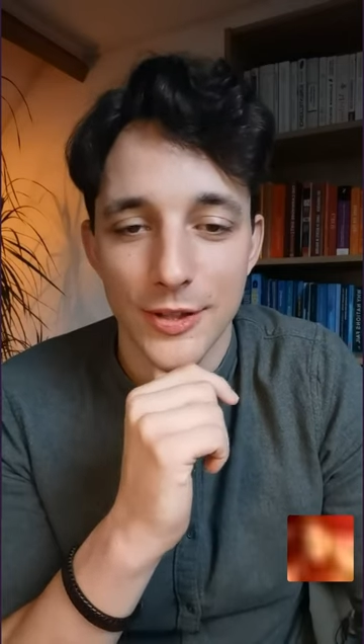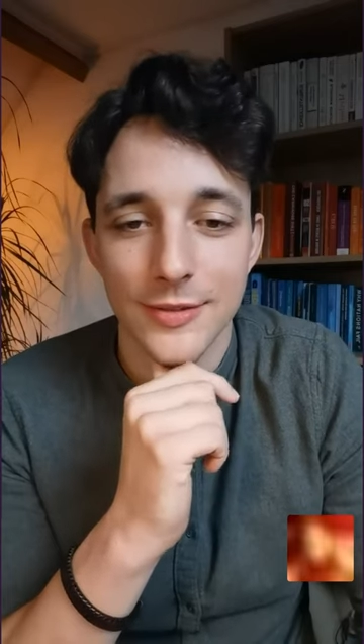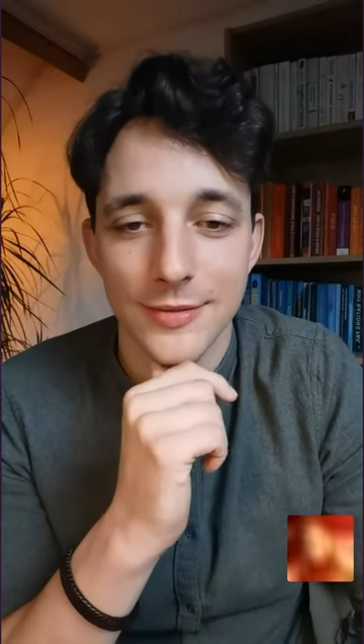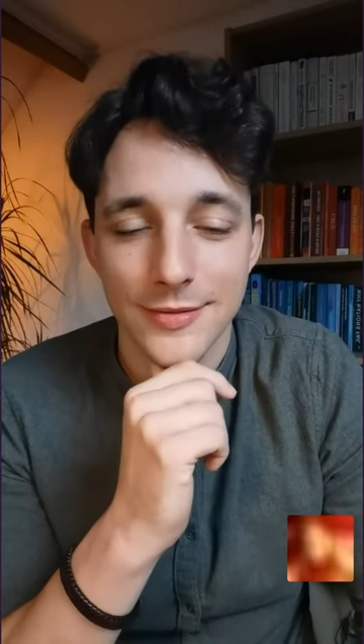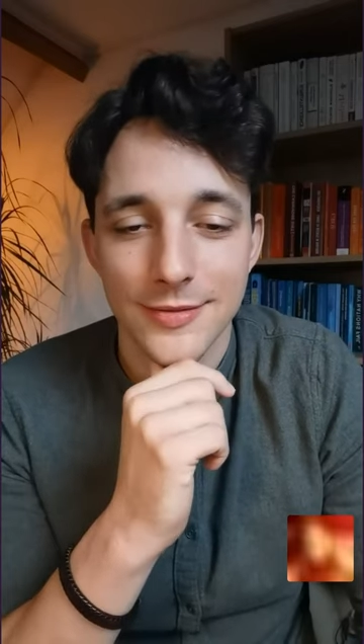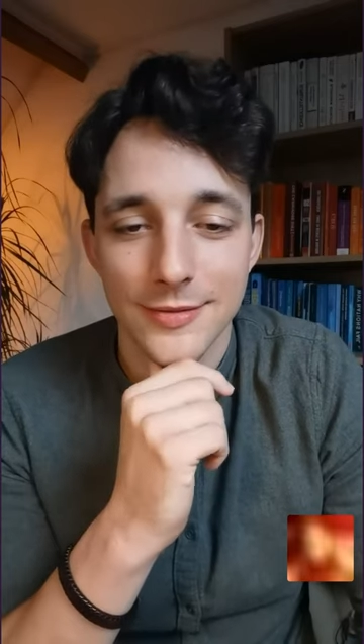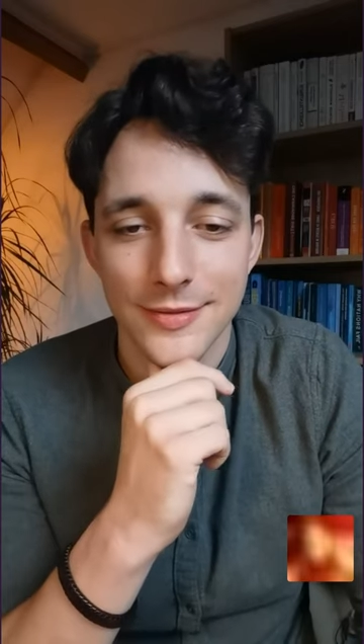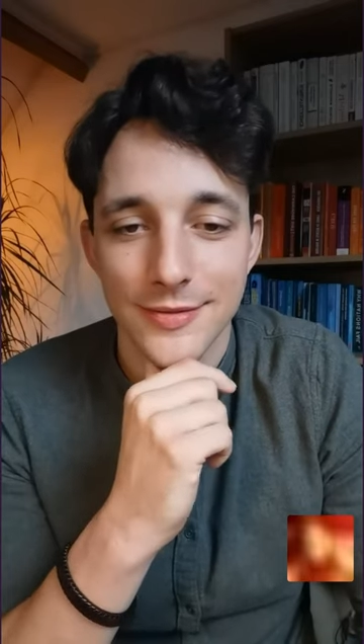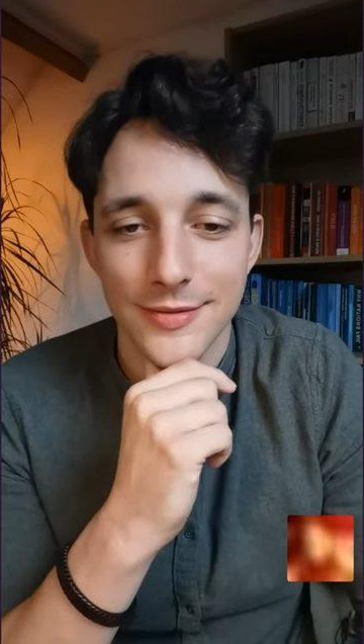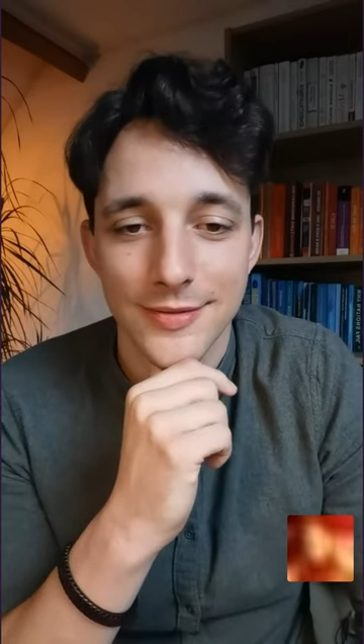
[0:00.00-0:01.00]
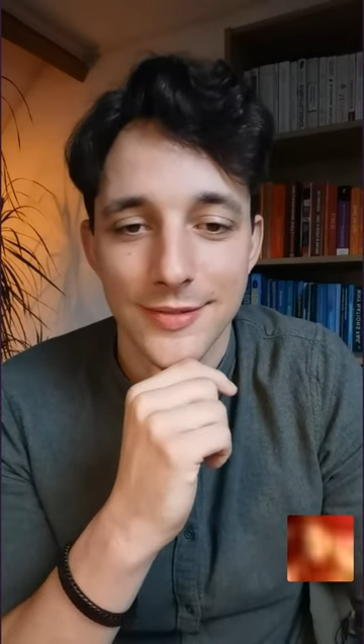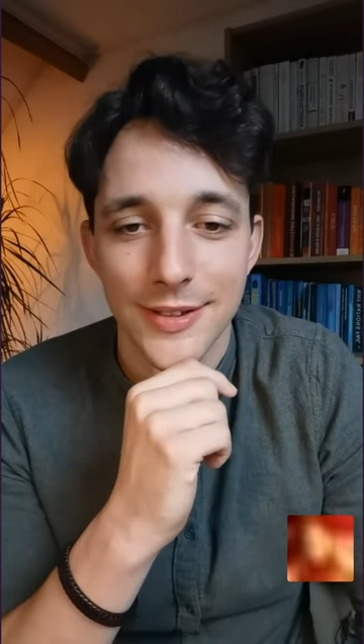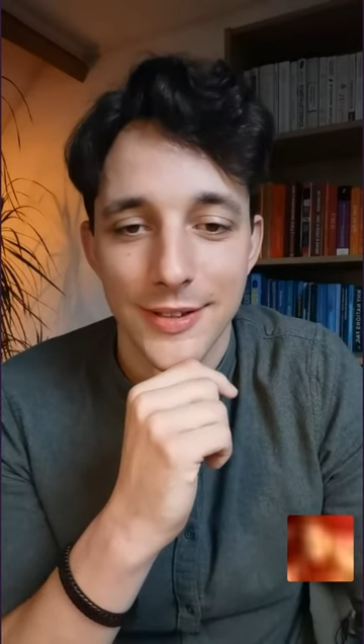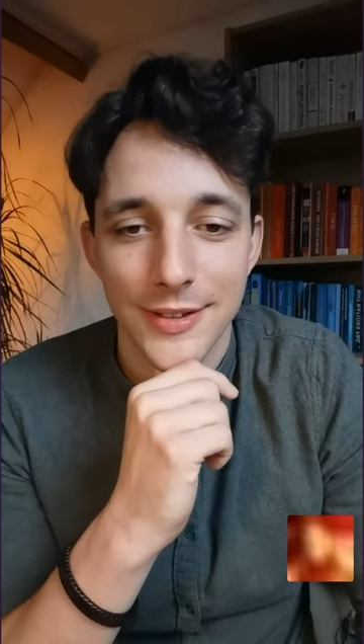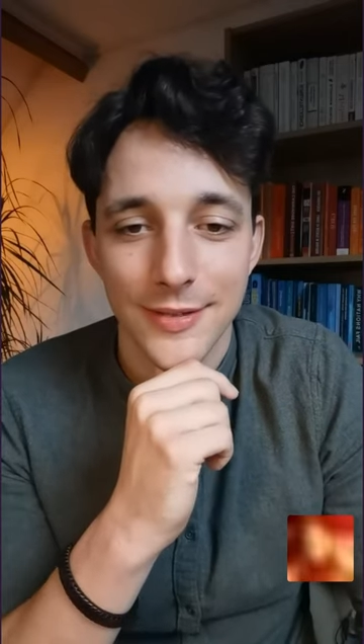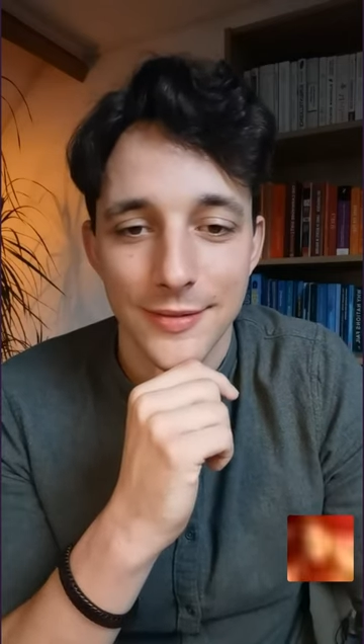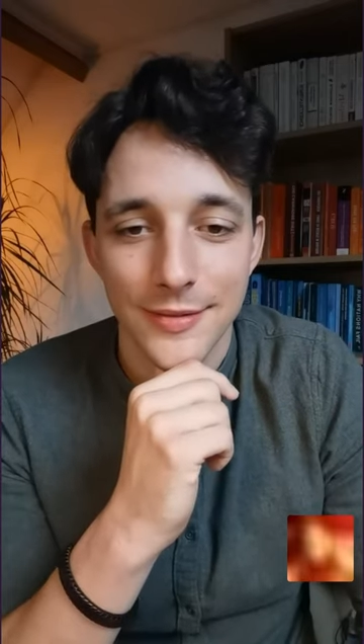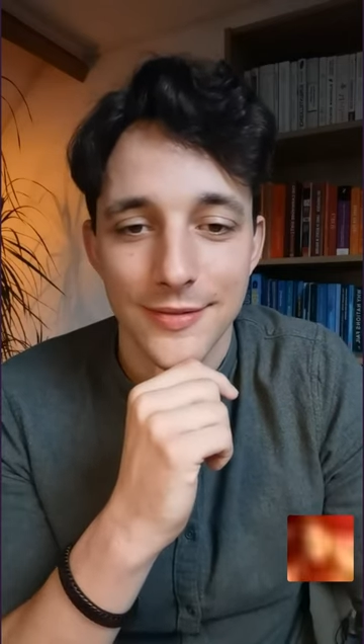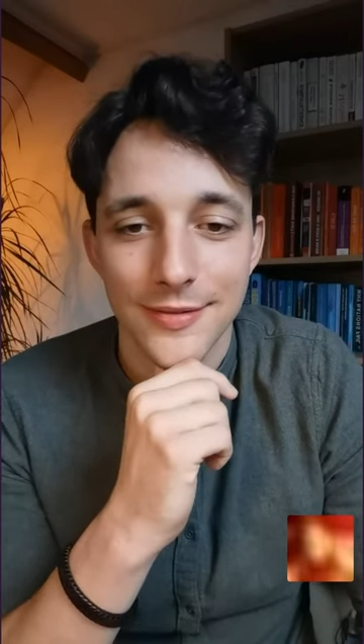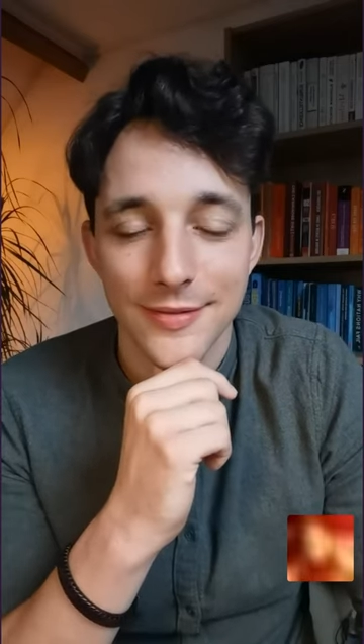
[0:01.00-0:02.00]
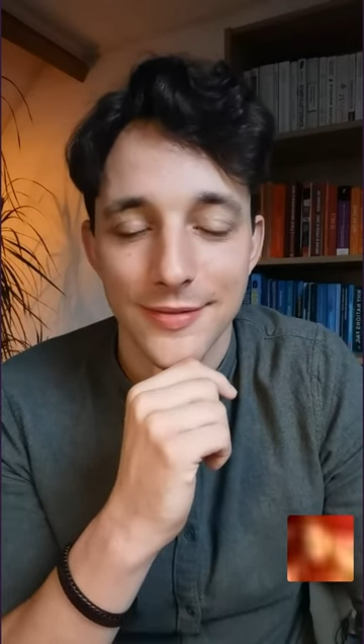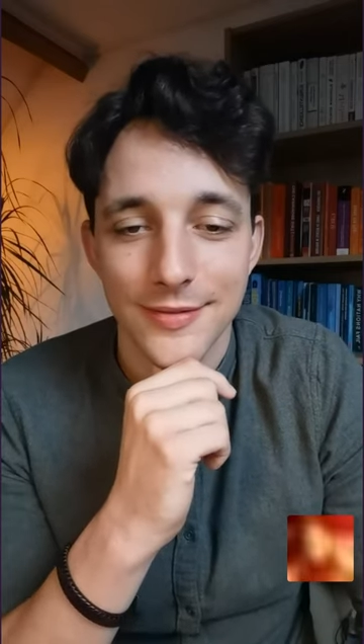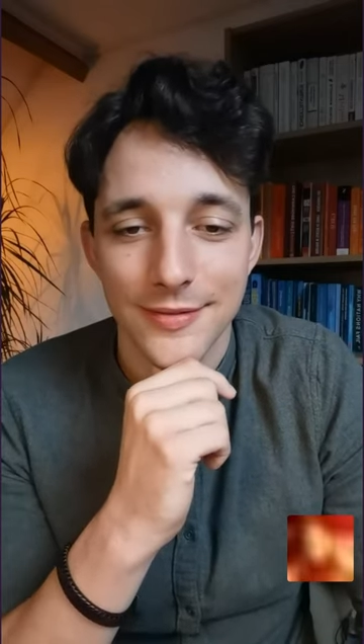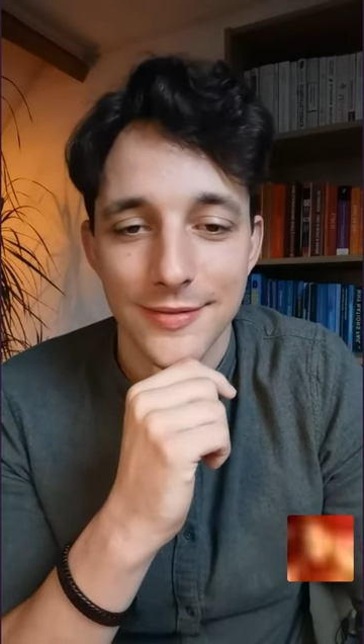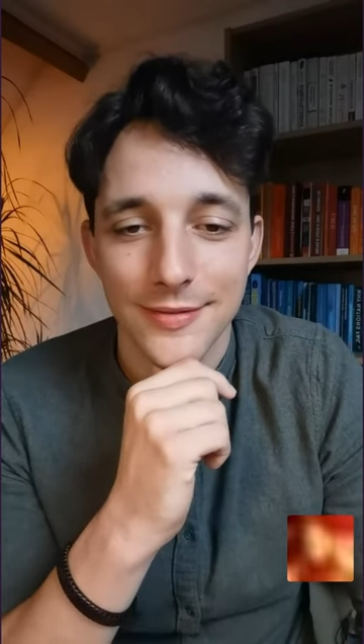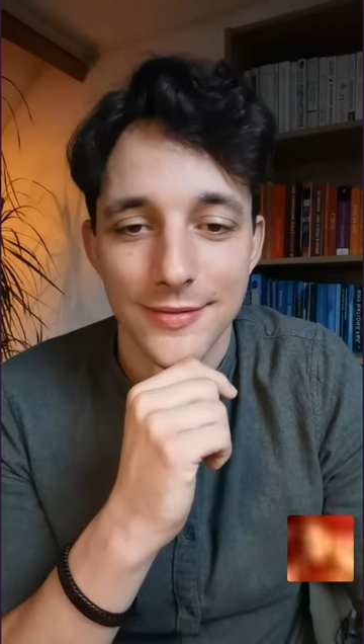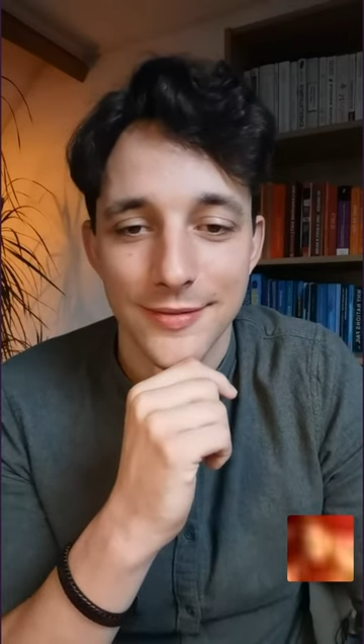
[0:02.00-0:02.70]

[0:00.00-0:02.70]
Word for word: how you say that in, in, in English,